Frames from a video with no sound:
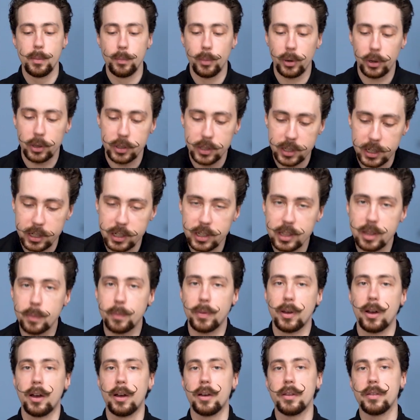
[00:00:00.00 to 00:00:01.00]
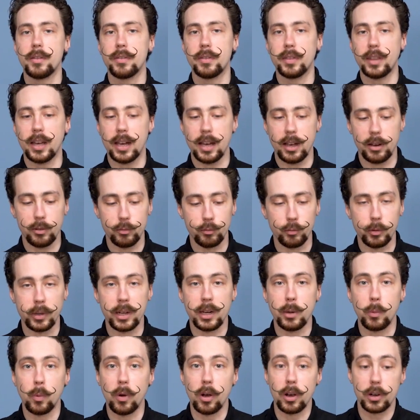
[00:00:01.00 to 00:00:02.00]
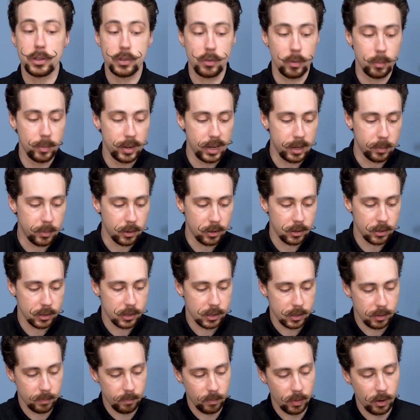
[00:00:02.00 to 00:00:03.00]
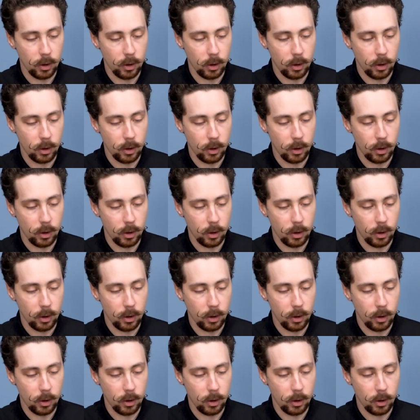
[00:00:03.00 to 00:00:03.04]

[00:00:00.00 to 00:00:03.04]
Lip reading: because this is the part that really works for me, because